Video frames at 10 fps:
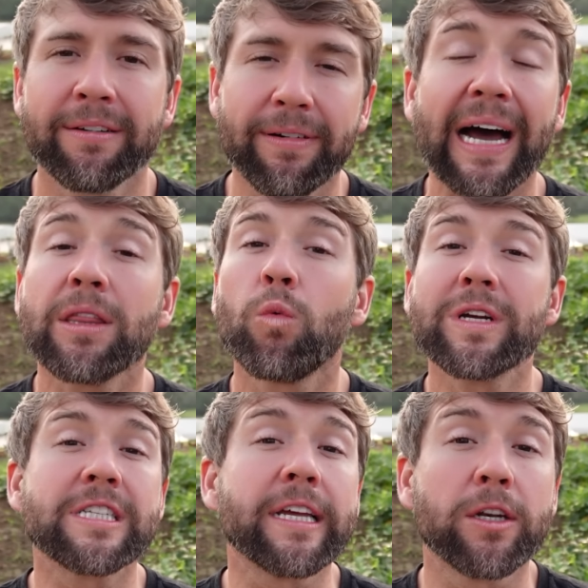Find the
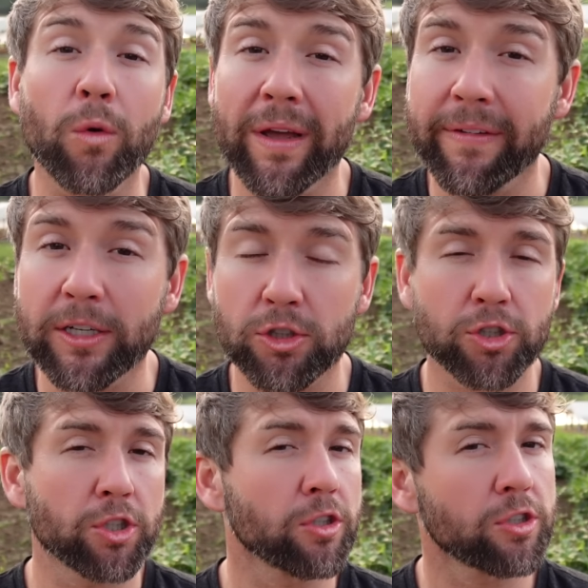ones that don't have extra
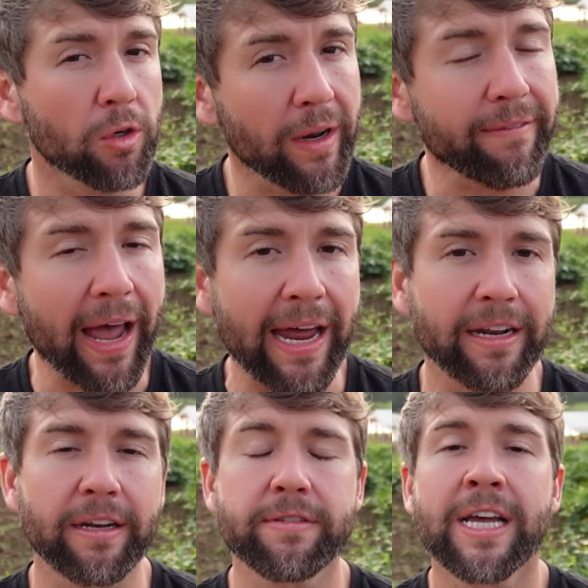sugars, don't have
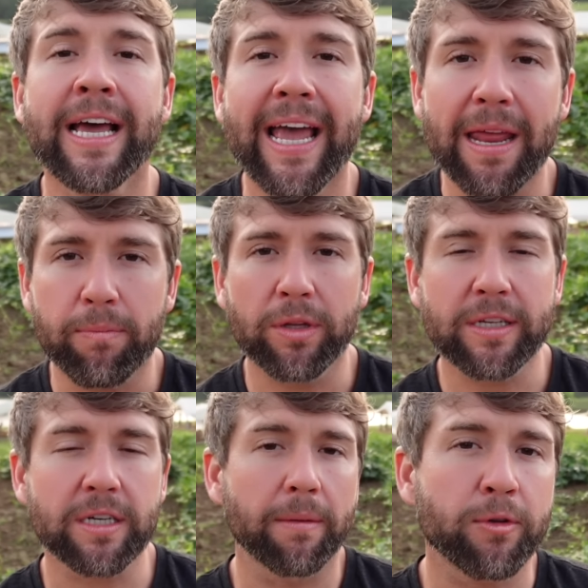additives, and put this up.